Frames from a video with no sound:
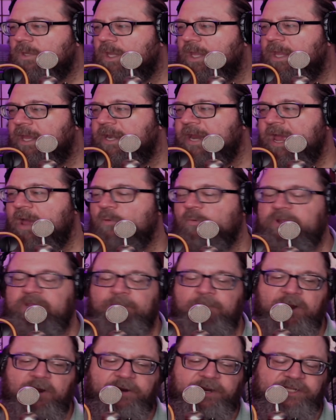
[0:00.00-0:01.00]
and how we
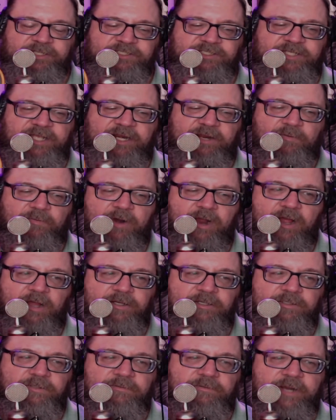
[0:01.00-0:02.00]
Americans did it wrong,
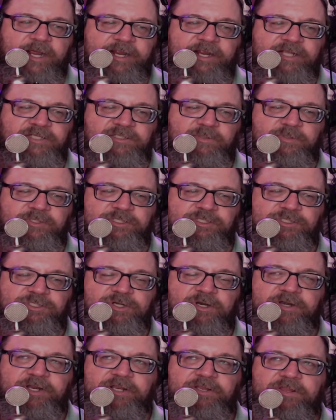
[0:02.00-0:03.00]
right? Because it would just
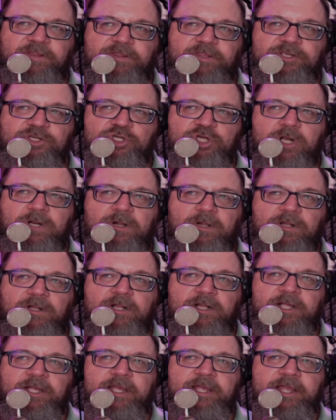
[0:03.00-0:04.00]
turn into the jungle,
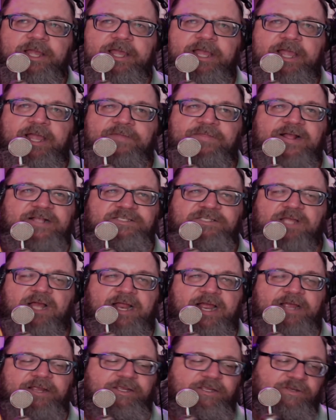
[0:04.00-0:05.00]
and that's not
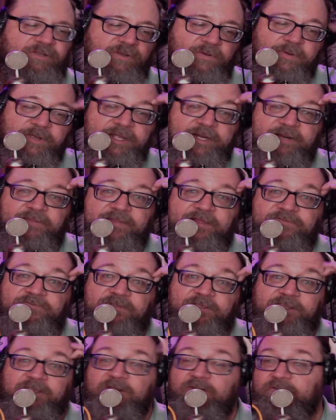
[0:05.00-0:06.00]
how you do it. And that's
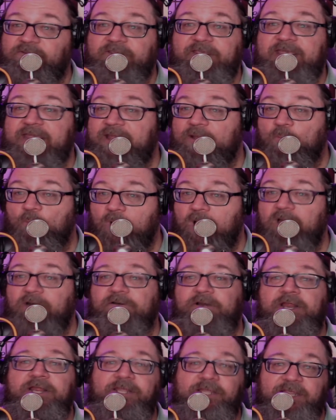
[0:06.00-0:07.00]
not, you know, you can't water
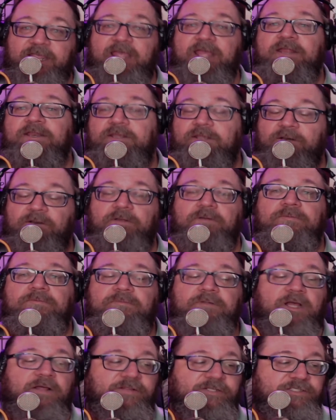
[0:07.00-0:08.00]
it, you can't, you know,
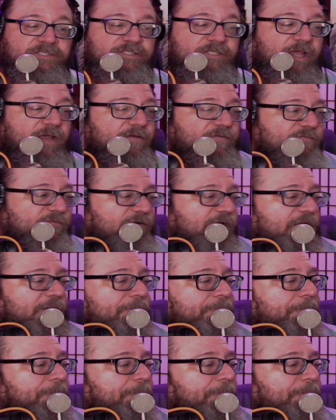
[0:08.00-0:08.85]
all this stuff, right?